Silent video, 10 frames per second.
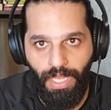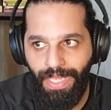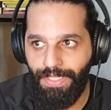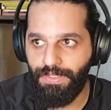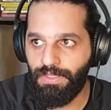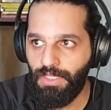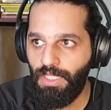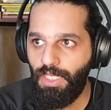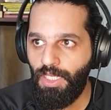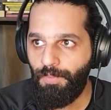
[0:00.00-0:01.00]
And
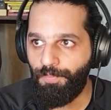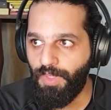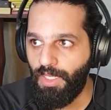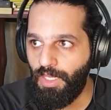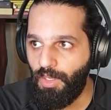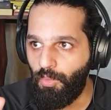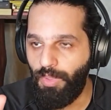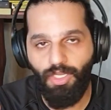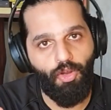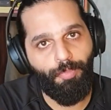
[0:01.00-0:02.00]

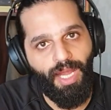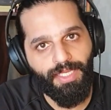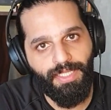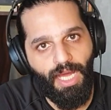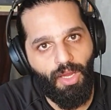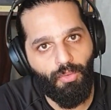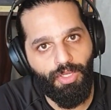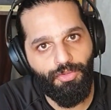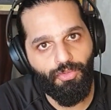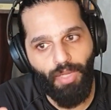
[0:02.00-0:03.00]
we go back
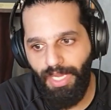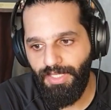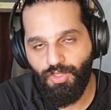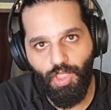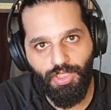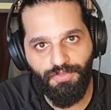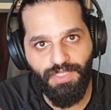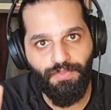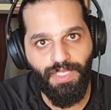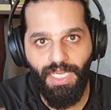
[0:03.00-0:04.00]
now into any sort
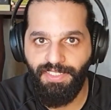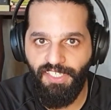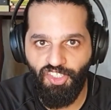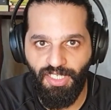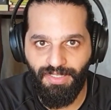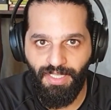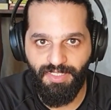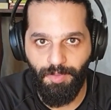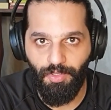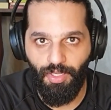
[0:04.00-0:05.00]
of civilization that
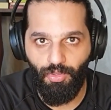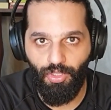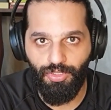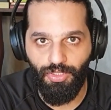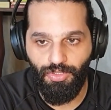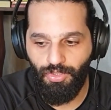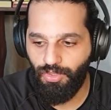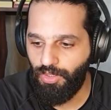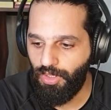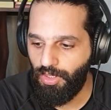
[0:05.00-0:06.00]
has been recorded
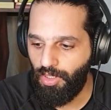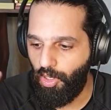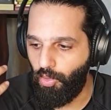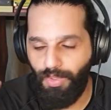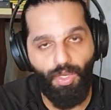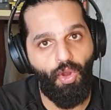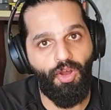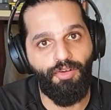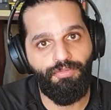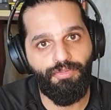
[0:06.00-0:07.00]
or we
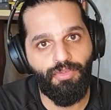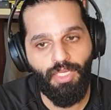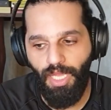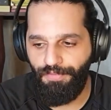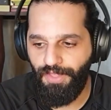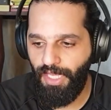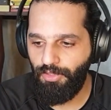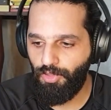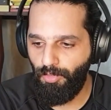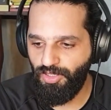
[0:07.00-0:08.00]
know of. And
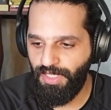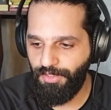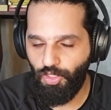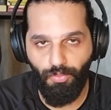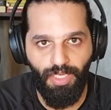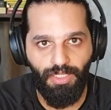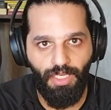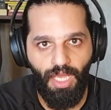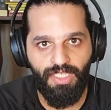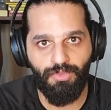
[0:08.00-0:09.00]
the most ancient
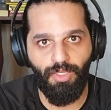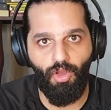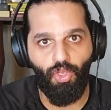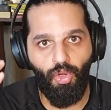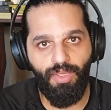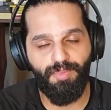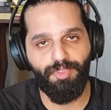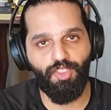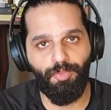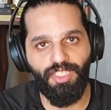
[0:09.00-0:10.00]
one, as we all know,
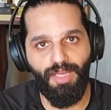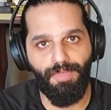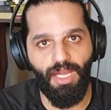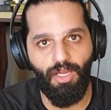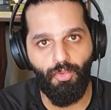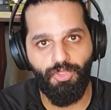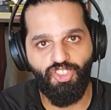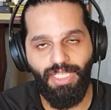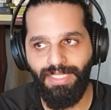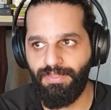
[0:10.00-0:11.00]
is Mesopotamia,
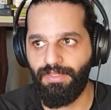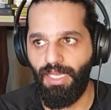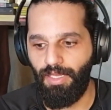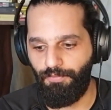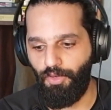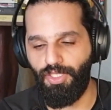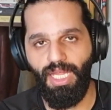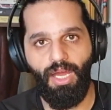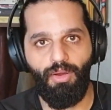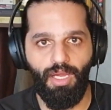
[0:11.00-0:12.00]
which dates
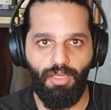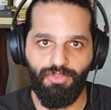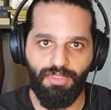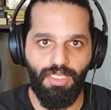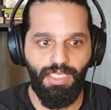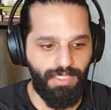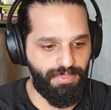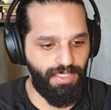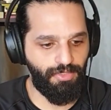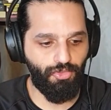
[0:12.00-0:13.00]
for now around
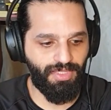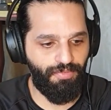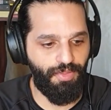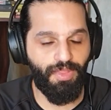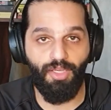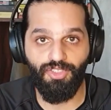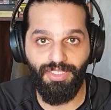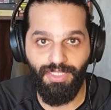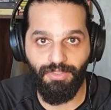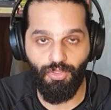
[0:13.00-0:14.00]
6,000 to
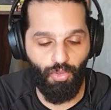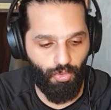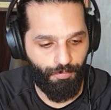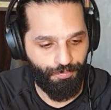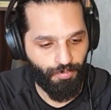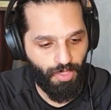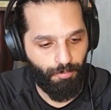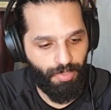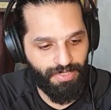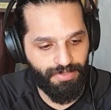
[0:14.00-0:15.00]
7,000 years ago.
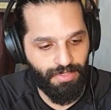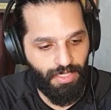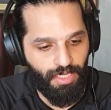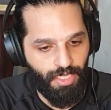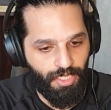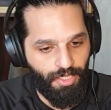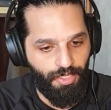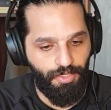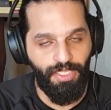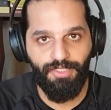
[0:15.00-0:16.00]
But
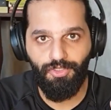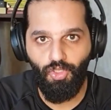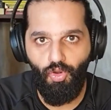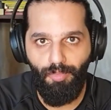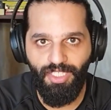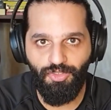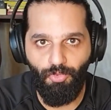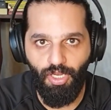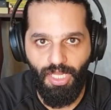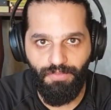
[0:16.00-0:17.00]
there's so
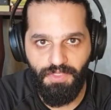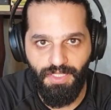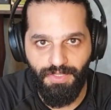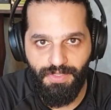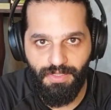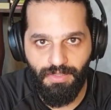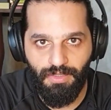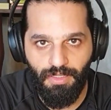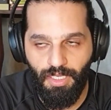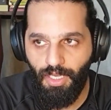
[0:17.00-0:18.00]
much more
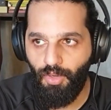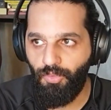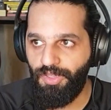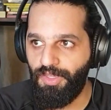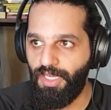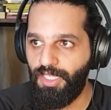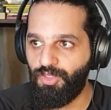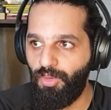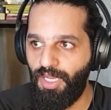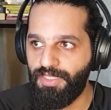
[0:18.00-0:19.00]
evidence, whether
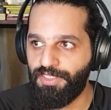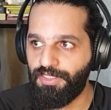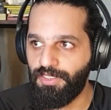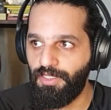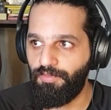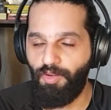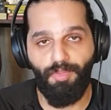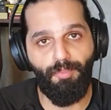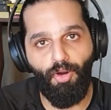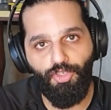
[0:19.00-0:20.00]
it was
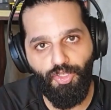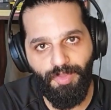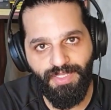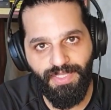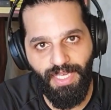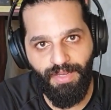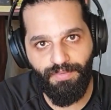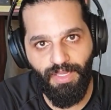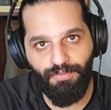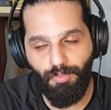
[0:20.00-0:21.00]
from the monuments they
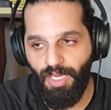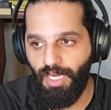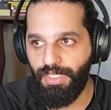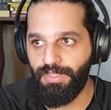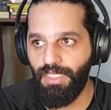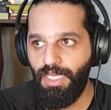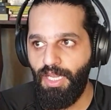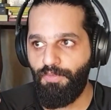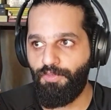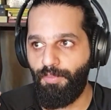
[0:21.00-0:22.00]
have left behind,
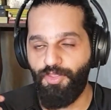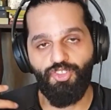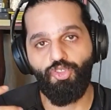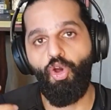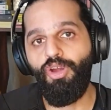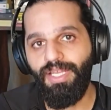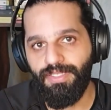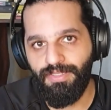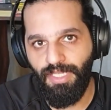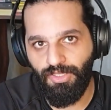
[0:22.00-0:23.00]
from the
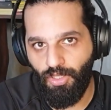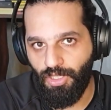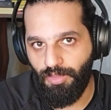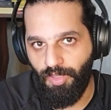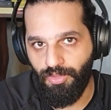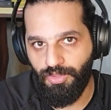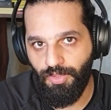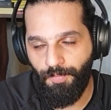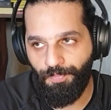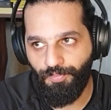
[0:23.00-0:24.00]
stories they talk about.